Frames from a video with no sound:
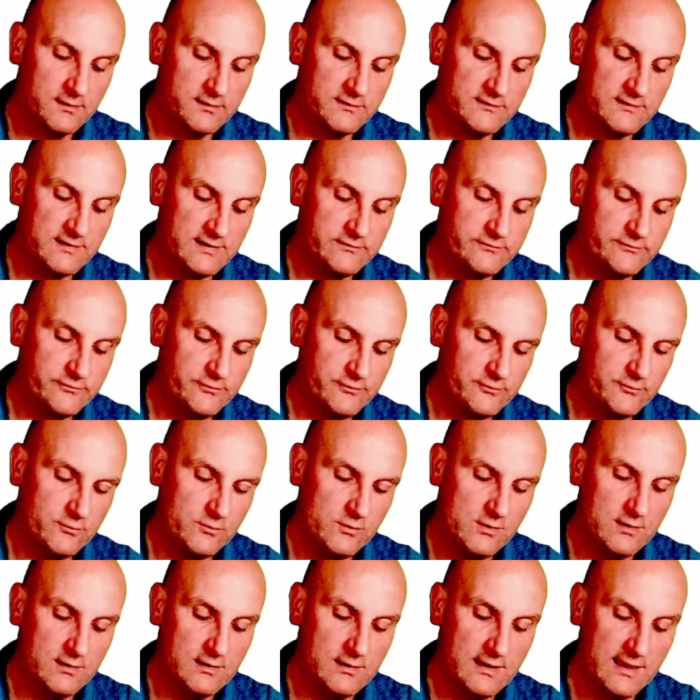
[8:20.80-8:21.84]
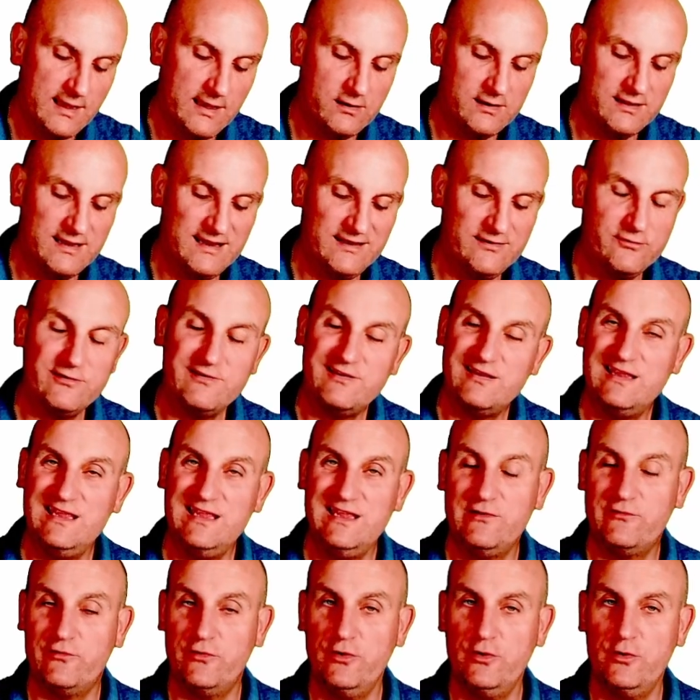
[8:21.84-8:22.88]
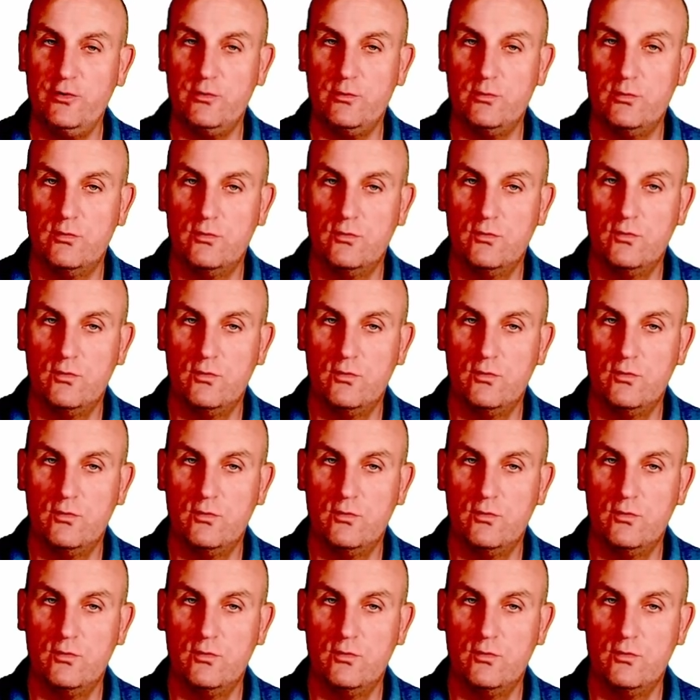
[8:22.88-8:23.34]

T2, how do I get to T2?